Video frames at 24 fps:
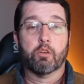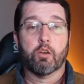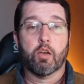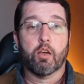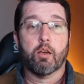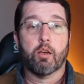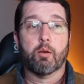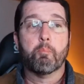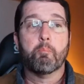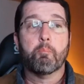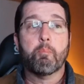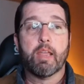
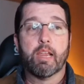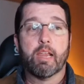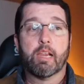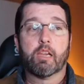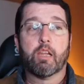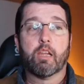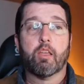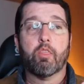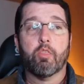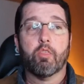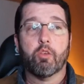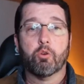Make
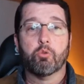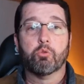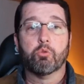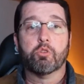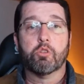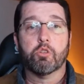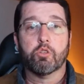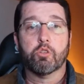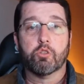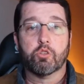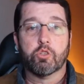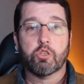those
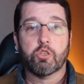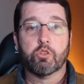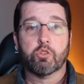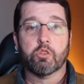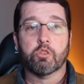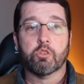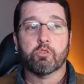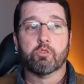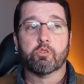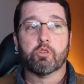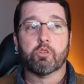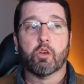
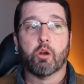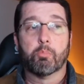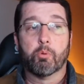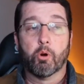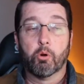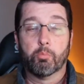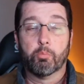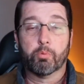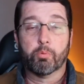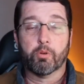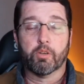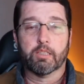decisions
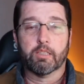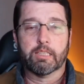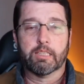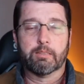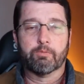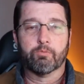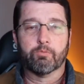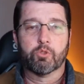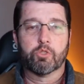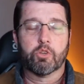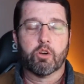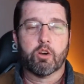appropriately.
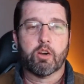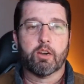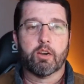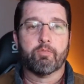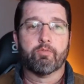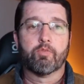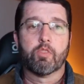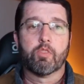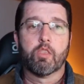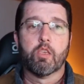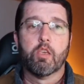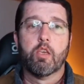
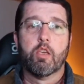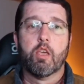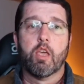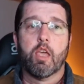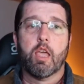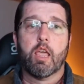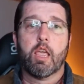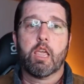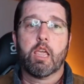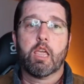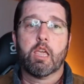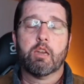
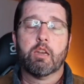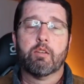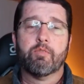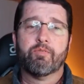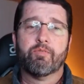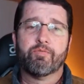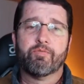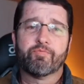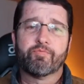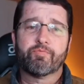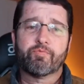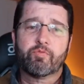And
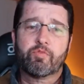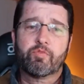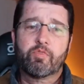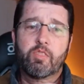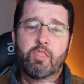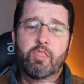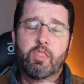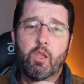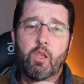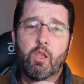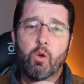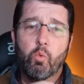
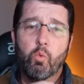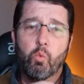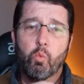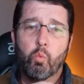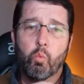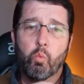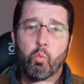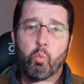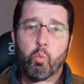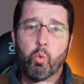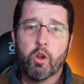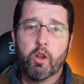
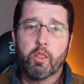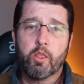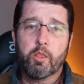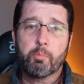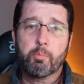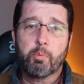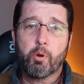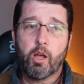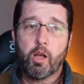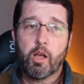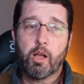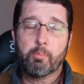one of the
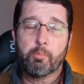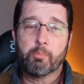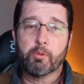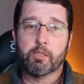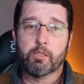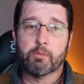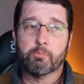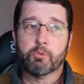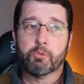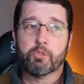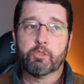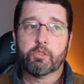
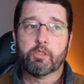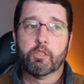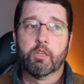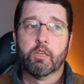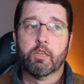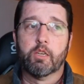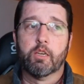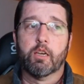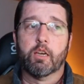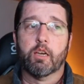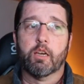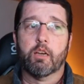problems
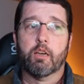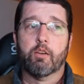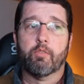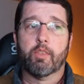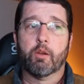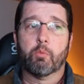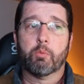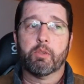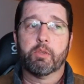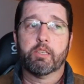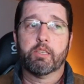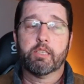that
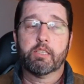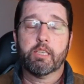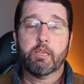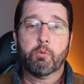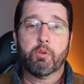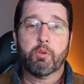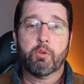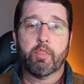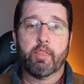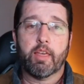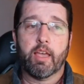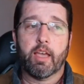we see with
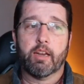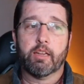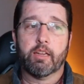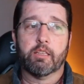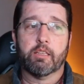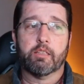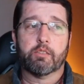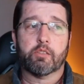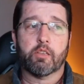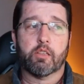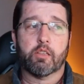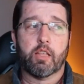that
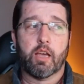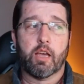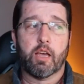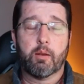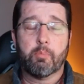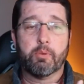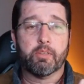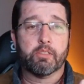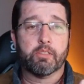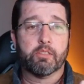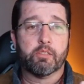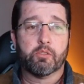is a lot of
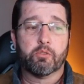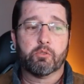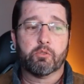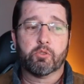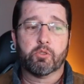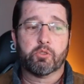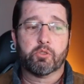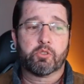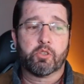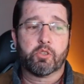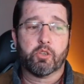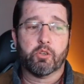businesses will
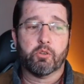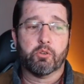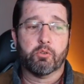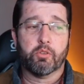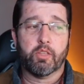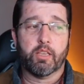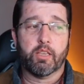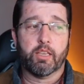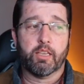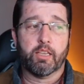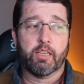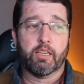just go,
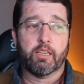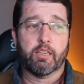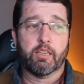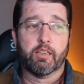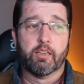they